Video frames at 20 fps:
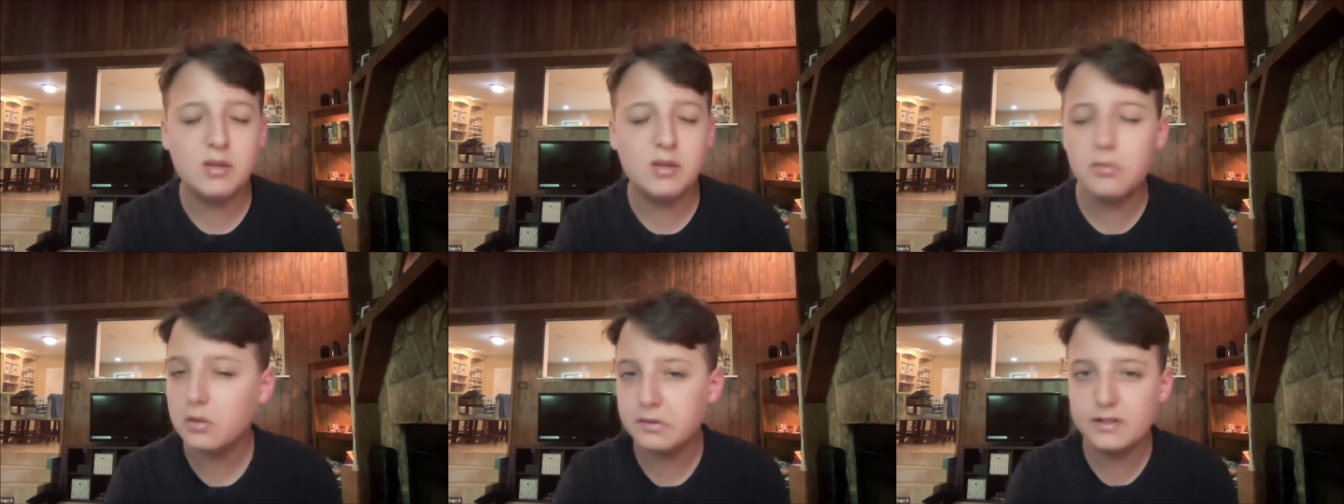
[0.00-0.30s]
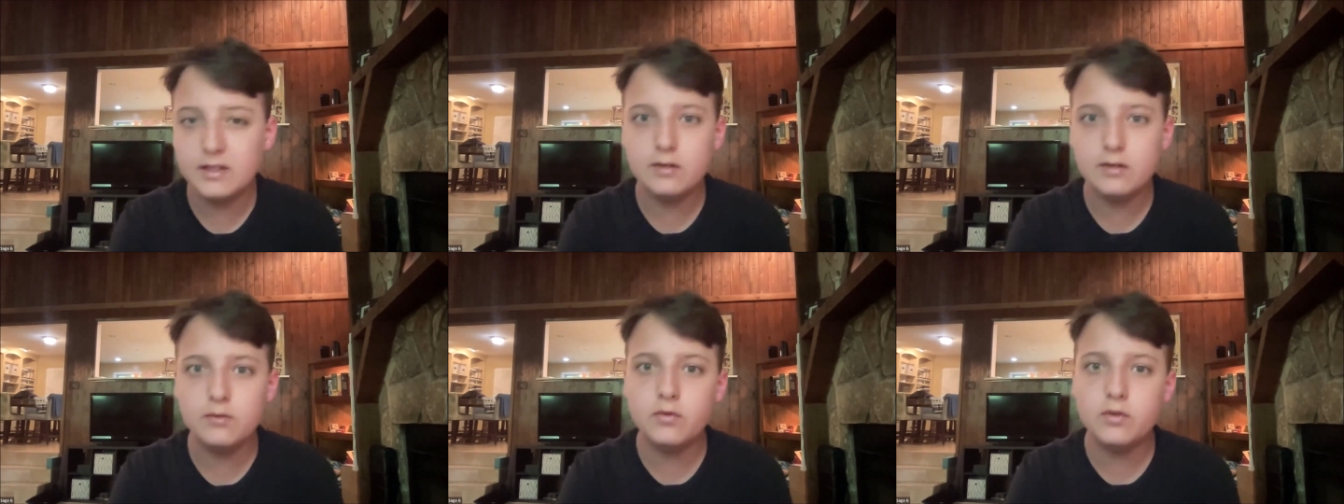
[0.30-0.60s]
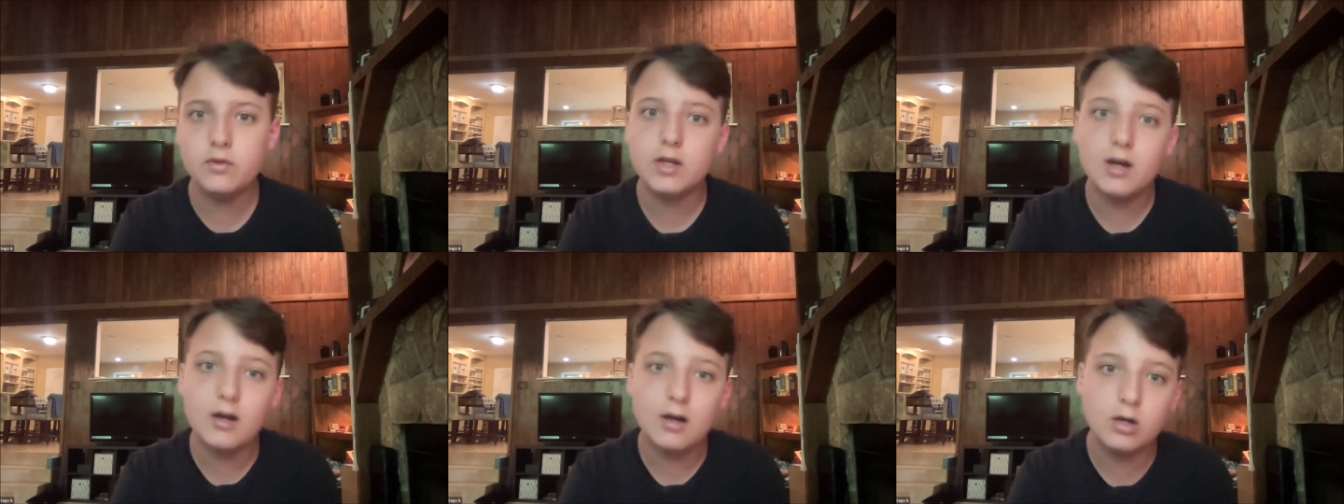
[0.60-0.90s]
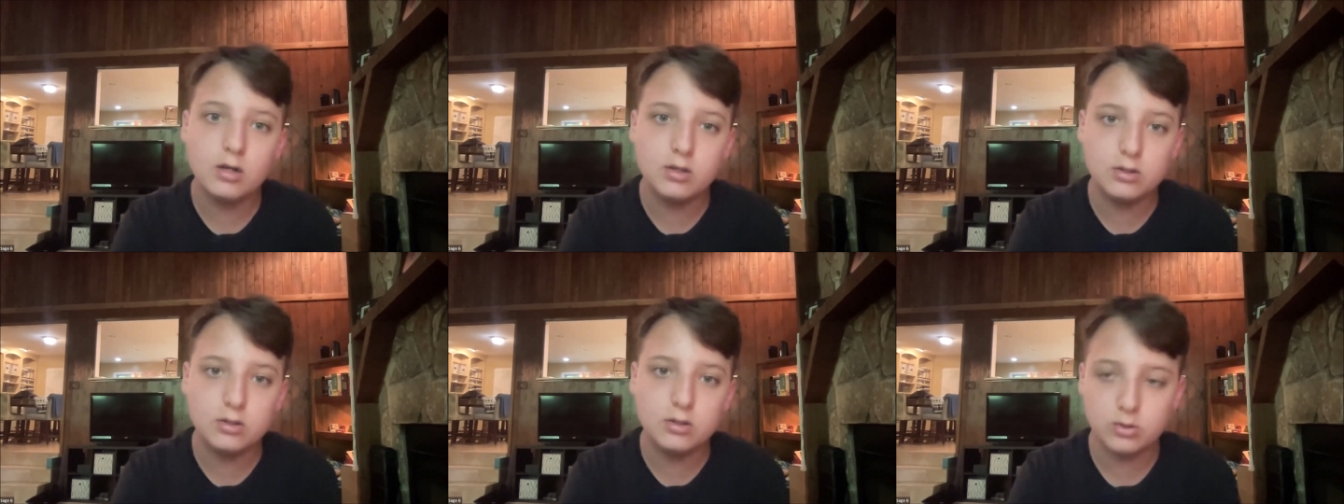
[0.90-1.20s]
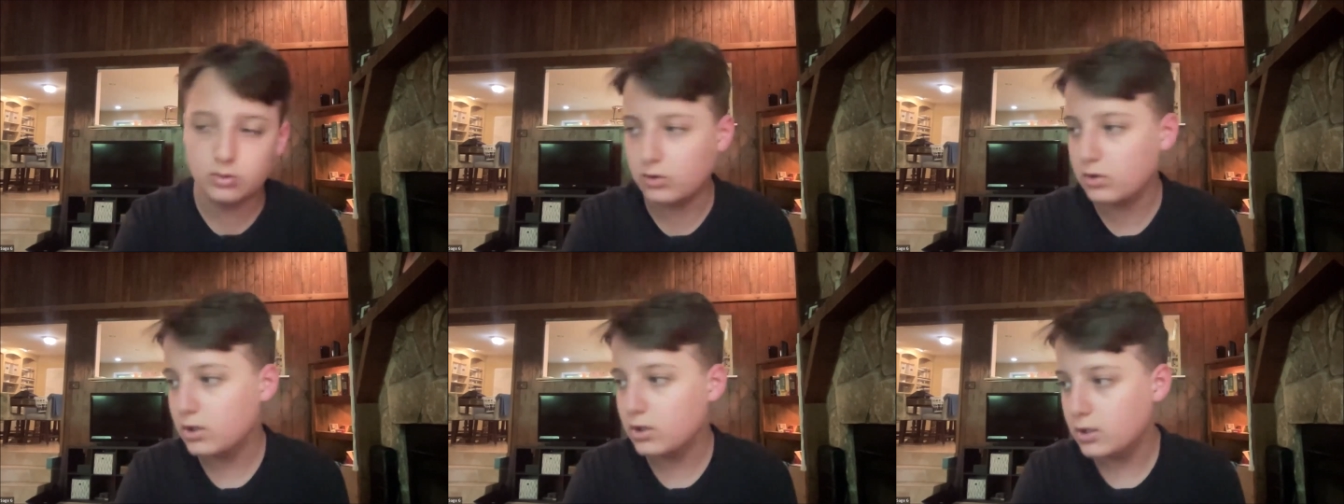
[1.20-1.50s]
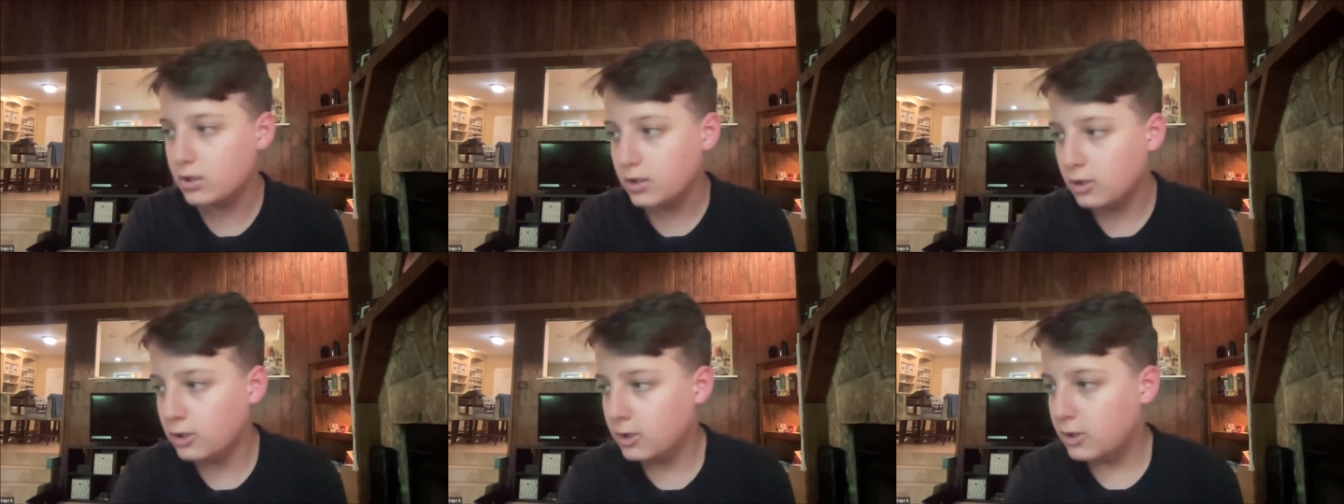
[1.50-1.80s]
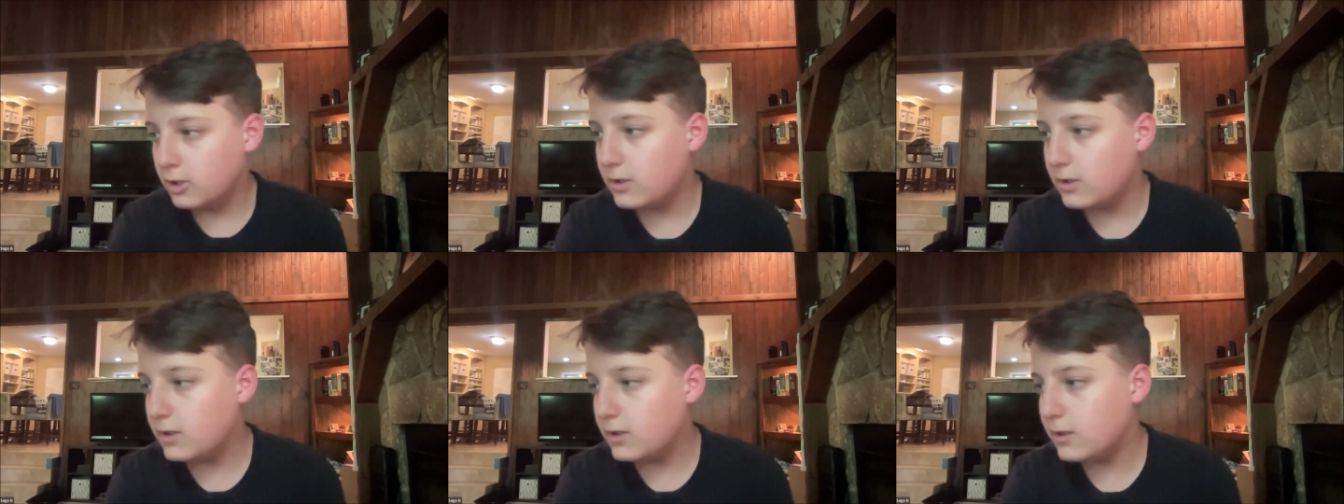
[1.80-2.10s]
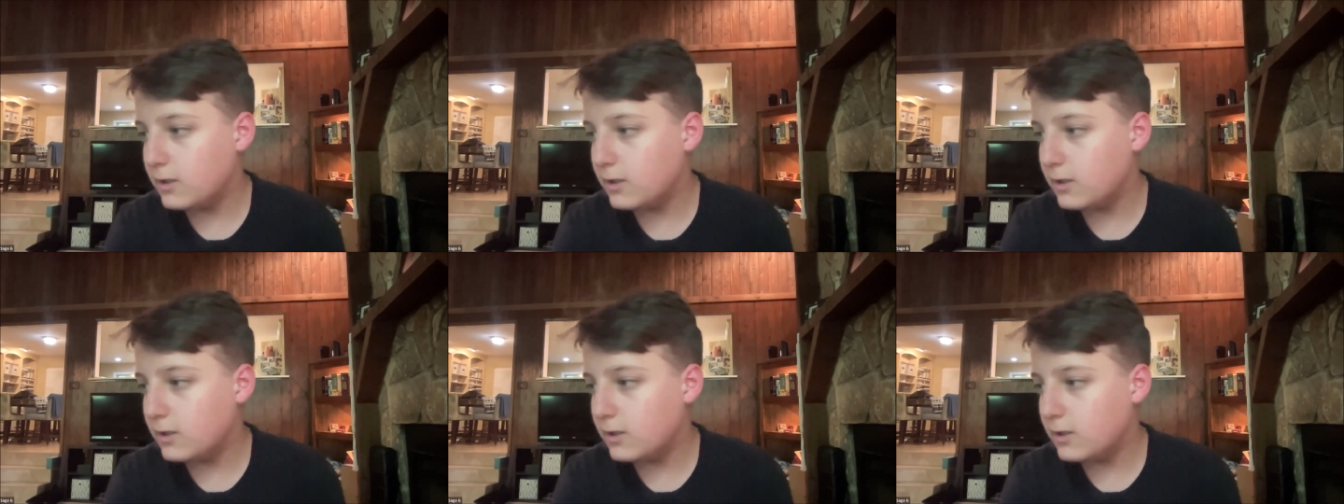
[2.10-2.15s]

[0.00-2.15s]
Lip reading: they may believe in God or